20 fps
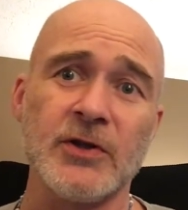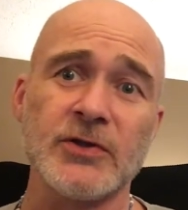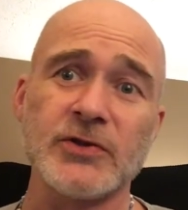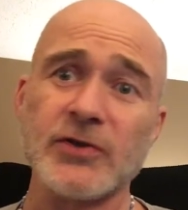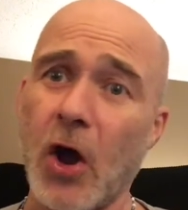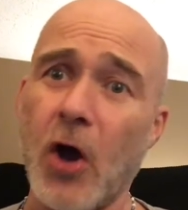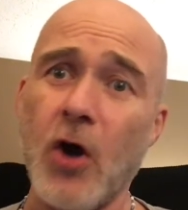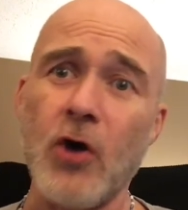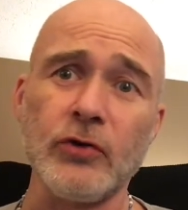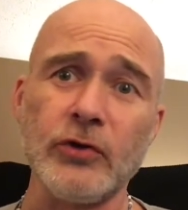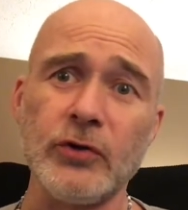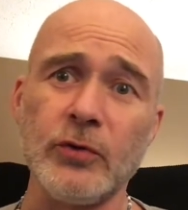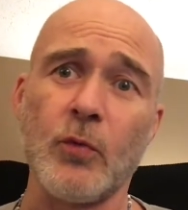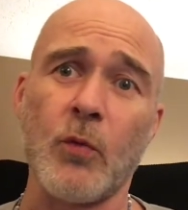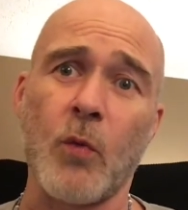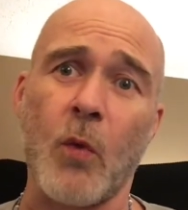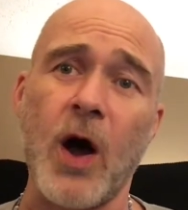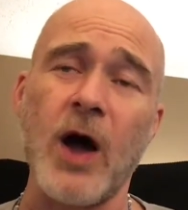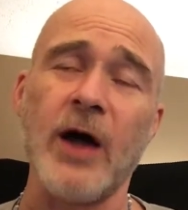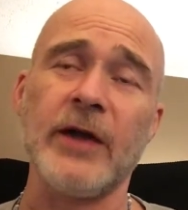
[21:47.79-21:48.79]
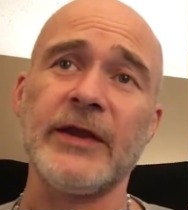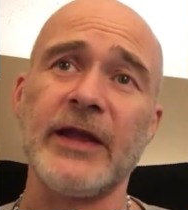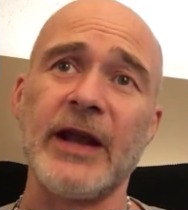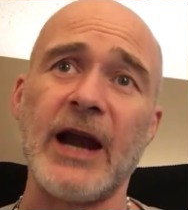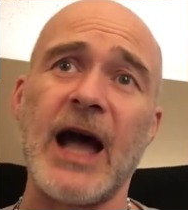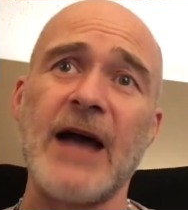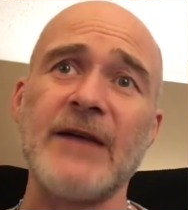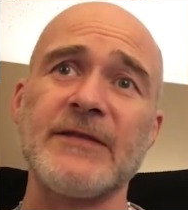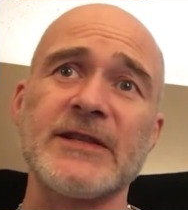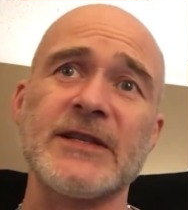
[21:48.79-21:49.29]
It's only one that
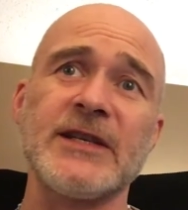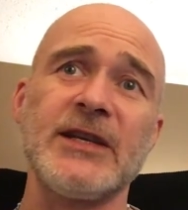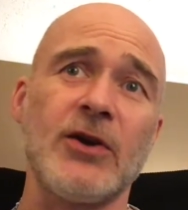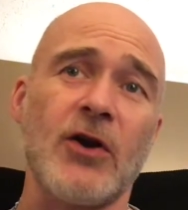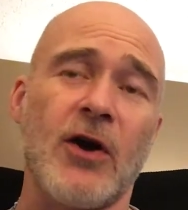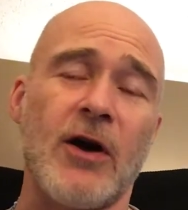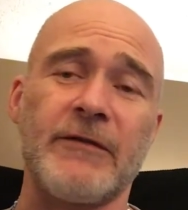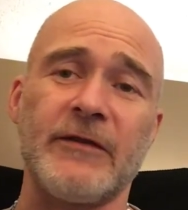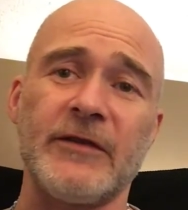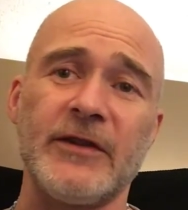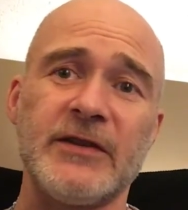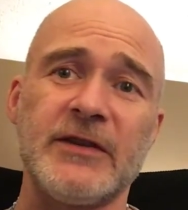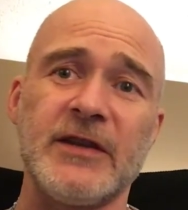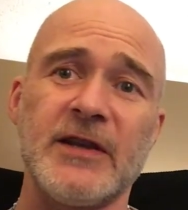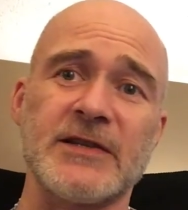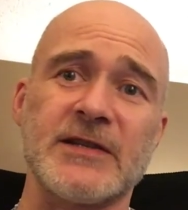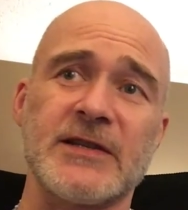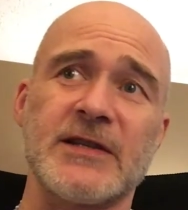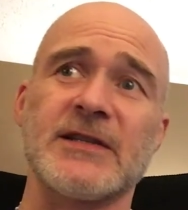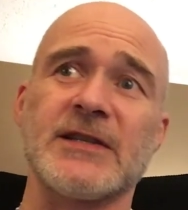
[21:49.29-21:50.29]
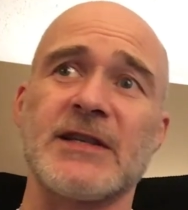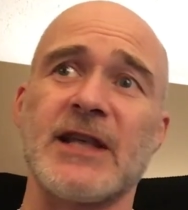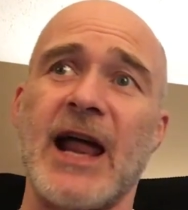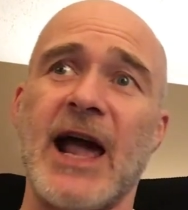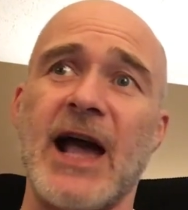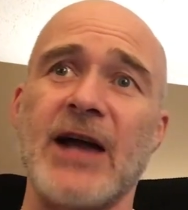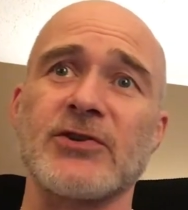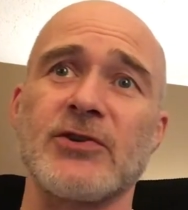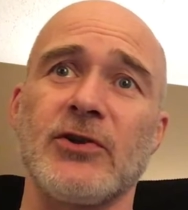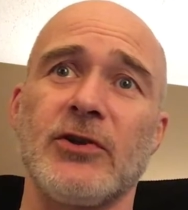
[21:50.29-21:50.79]
I've seen off in the distance that
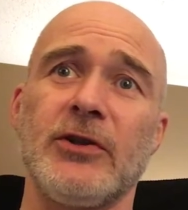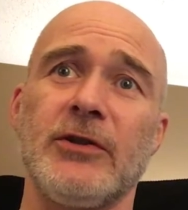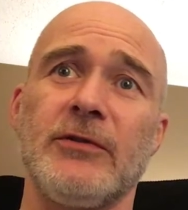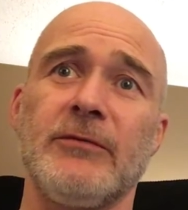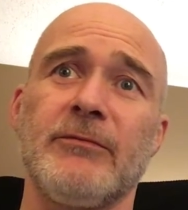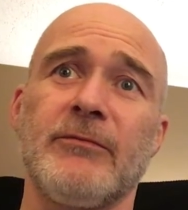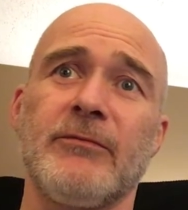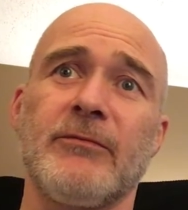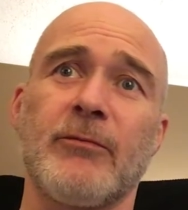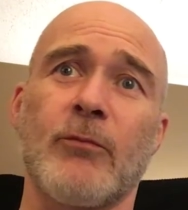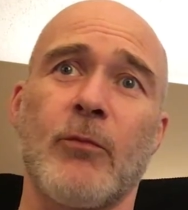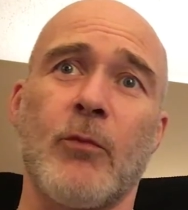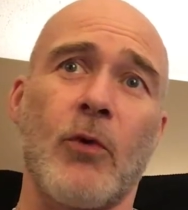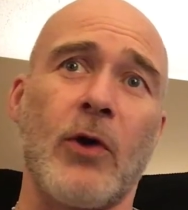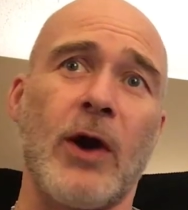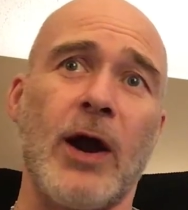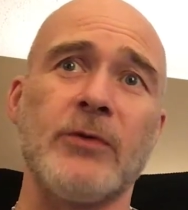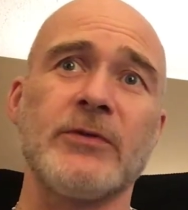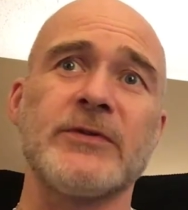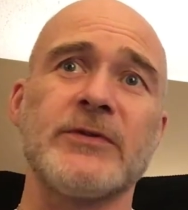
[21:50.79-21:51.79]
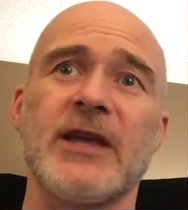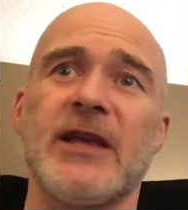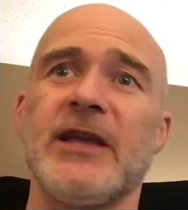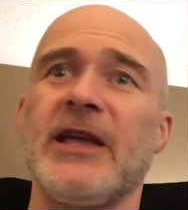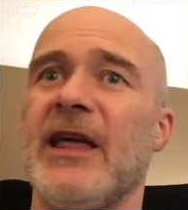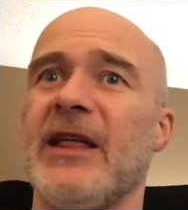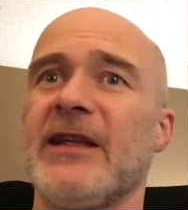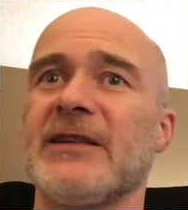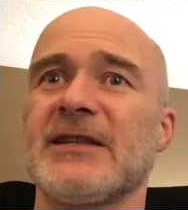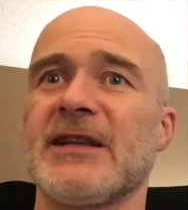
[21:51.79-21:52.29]
actually, where I would say,
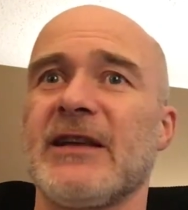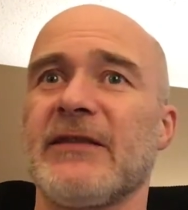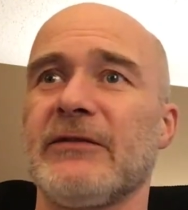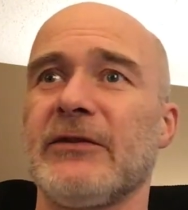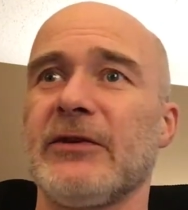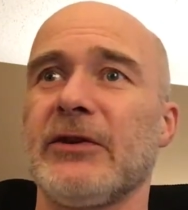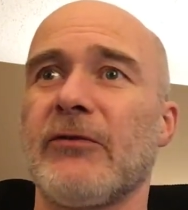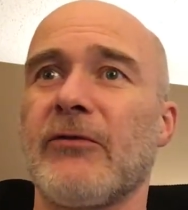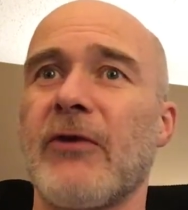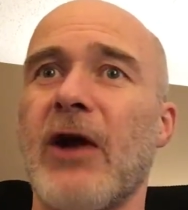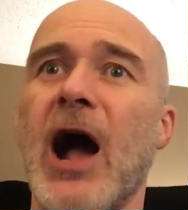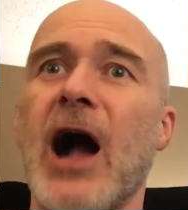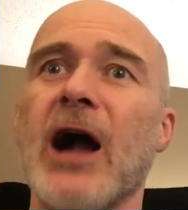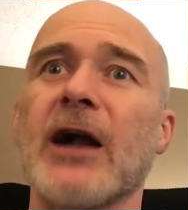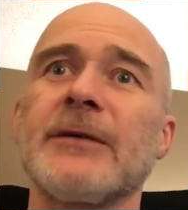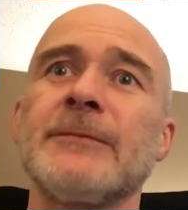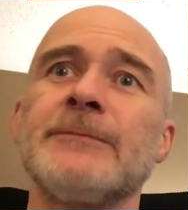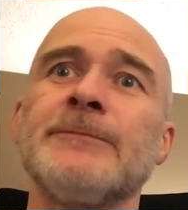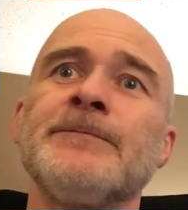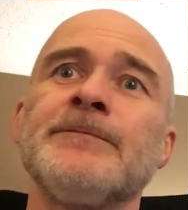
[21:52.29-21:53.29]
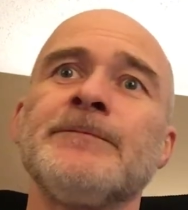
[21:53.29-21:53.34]
yeah, that's definitely a rock.